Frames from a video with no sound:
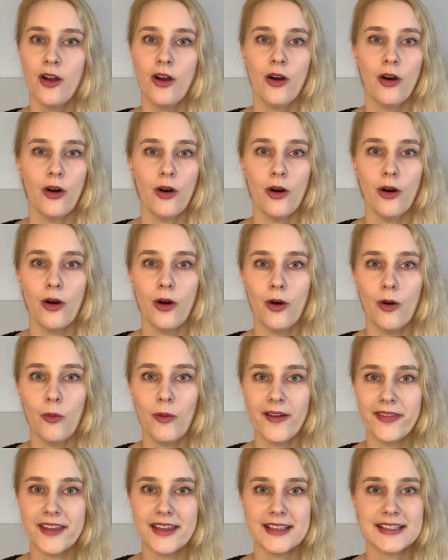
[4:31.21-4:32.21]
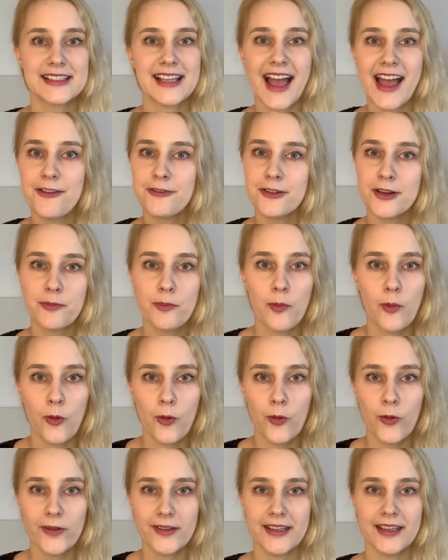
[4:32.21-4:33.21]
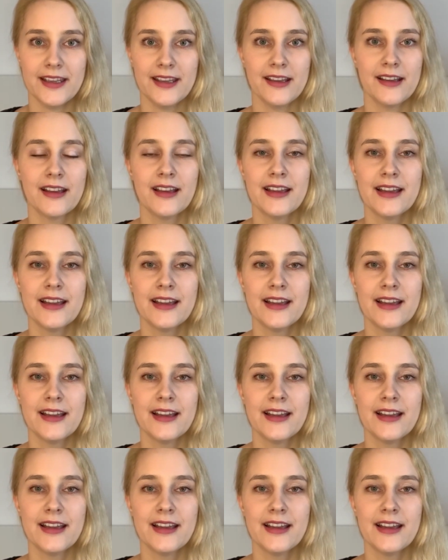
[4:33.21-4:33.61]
or whether it's every morning.